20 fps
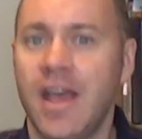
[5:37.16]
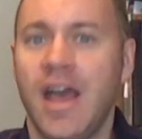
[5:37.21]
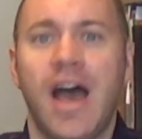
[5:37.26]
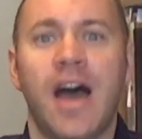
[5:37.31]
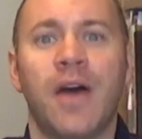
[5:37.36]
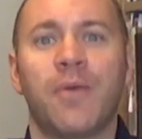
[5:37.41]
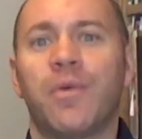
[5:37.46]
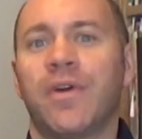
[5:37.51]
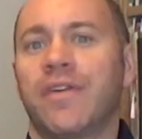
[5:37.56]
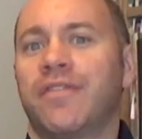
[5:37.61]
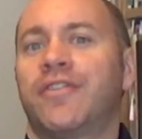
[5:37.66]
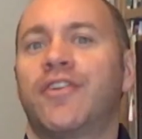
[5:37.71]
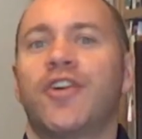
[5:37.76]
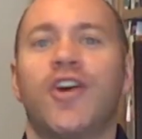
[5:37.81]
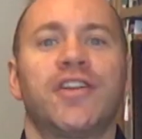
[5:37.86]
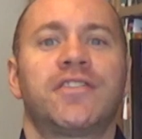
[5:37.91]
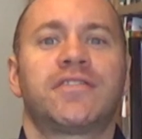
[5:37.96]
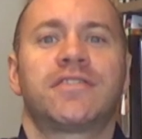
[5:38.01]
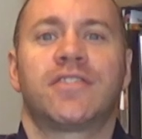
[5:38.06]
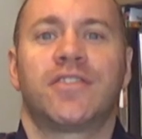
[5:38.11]
And we've
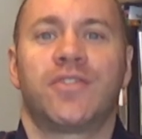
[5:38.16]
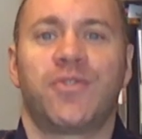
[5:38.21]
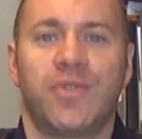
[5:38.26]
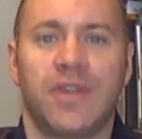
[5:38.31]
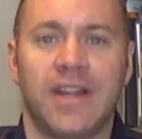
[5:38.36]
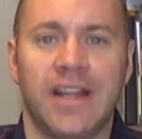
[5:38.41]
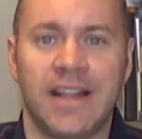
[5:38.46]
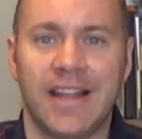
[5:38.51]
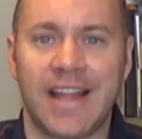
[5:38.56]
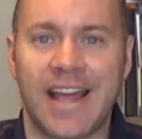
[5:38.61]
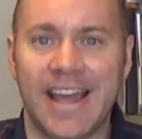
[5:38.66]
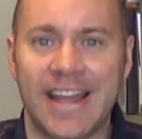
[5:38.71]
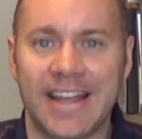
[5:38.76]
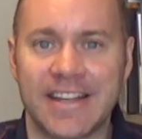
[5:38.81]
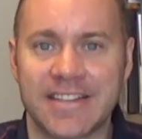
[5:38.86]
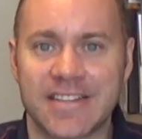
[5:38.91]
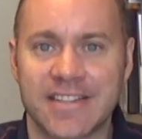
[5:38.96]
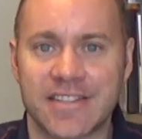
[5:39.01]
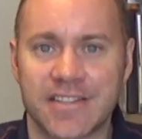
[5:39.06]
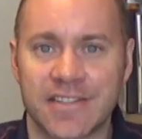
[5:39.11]
got to
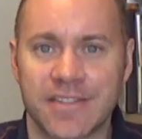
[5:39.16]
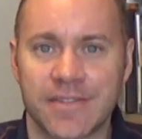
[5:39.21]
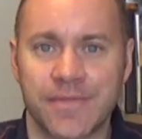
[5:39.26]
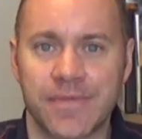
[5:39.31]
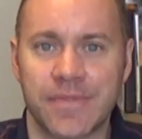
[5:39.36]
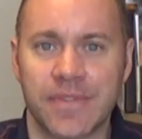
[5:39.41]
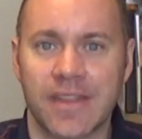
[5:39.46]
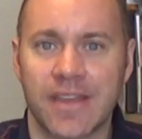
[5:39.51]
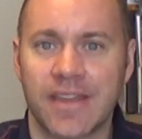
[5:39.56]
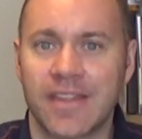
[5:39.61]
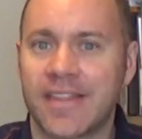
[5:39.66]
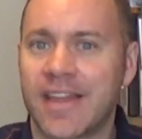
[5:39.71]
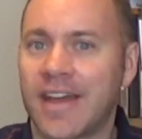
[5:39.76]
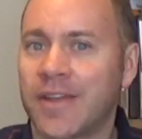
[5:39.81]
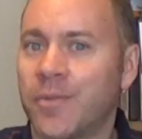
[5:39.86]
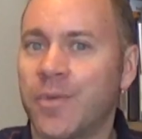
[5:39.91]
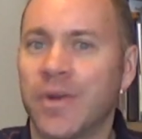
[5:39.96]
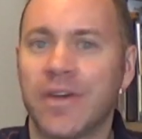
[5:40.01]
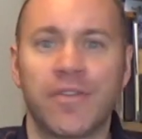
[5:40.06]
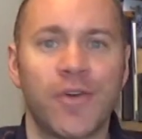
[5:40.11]
realize
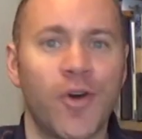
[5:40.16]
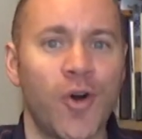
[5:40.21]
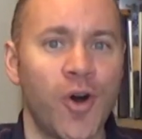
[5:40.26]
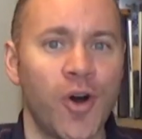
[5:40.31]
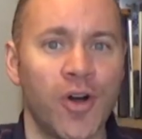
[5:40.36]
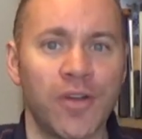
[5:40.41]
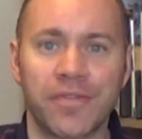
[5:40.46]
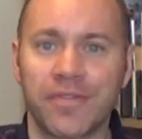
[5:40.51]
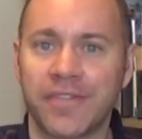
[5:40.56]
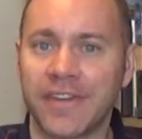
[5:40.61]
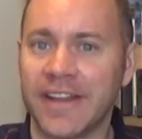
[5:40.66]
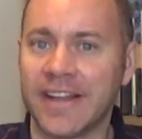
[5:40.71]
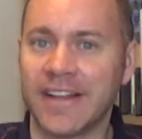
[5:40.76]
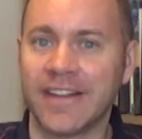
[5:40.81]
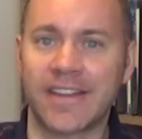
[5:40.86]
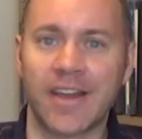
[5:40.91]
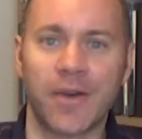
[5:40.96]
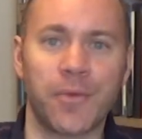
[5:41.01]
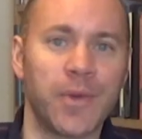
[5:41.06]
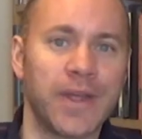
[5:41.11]
that we've all
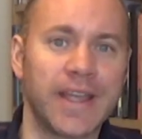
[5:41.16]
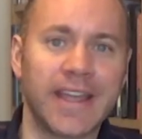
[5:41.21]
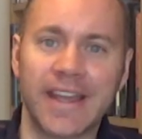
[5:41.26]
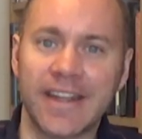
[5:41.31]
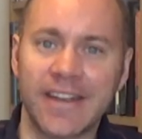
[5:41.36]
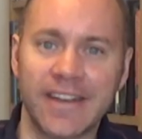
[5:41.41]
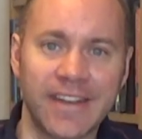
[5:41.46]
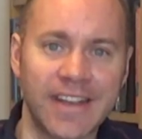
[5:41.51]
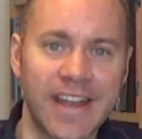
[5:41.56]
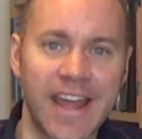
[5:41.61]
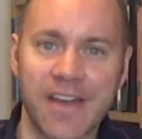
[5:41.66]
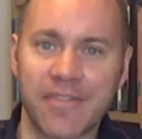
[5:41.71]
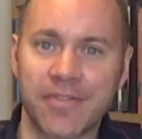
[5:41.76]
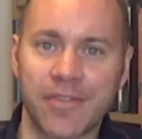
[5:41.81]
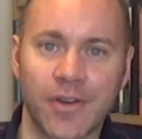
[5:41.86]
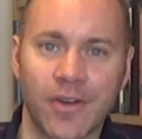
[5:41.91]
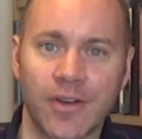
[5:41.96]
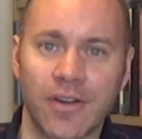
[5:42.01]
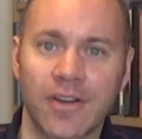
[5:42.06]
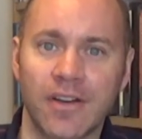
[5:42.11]
failed, that we can
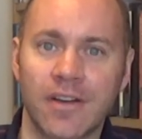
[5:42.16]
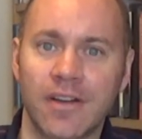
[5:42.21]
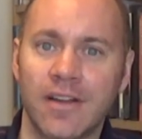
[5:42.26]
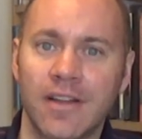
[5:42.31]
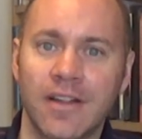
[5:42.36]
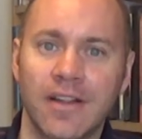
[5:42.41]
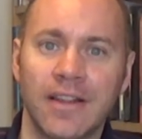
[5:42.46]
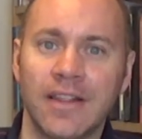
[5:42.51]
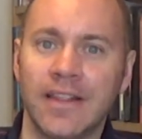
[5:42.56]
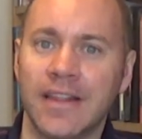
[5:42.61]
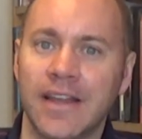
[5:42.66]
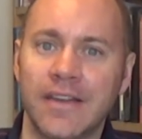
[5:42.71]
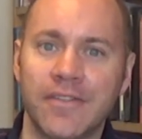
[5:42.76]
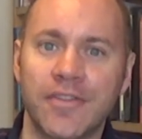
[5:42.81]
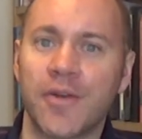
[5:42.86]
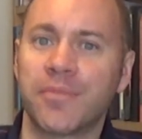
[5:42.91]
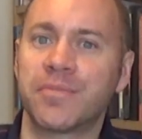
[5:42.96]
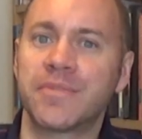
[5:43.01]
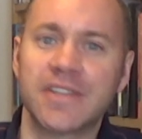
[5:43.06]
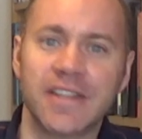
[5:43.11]
never live
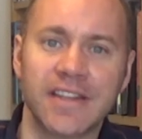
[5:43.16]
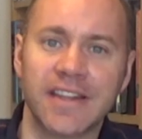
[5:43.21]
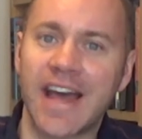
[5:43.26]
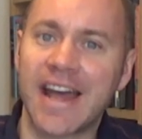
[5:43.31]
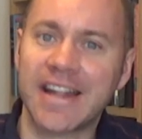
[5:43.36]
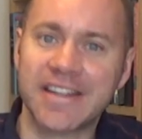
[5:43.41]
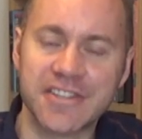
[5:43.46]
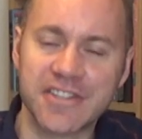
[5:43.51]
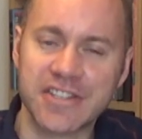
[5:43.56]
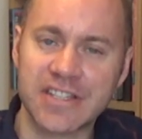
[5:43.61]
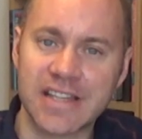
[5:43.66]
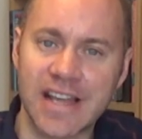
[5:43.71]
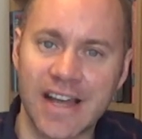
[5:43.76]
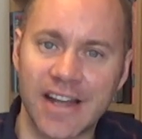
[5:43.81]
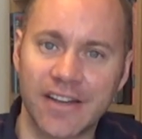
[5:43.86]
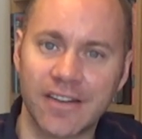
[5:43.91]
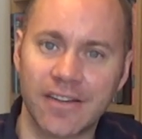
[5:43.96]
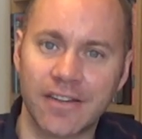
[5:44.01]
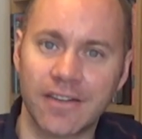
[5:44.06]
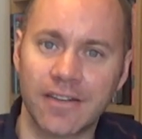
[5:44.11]
up to that
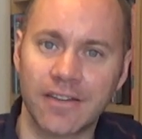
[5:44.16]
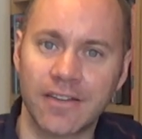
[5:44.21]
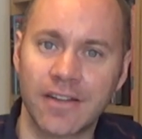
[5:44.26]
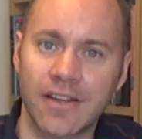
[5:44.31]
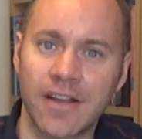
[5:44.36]
standard.